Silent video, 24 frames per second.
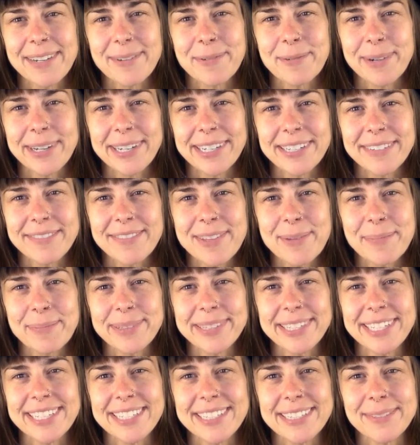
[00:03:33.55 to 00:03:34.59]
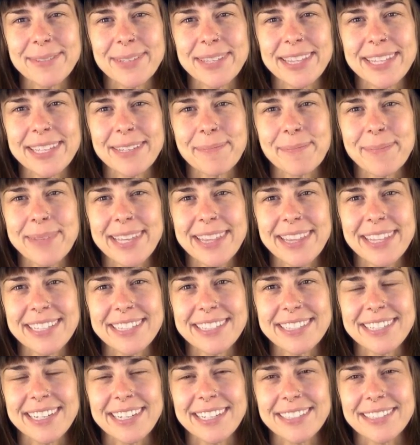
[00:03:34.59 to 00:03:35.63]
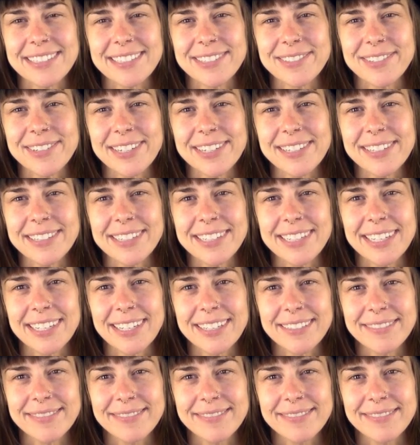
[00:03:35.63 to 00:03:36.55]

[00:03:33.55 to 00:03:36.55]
aware of the place within me that's not struggling?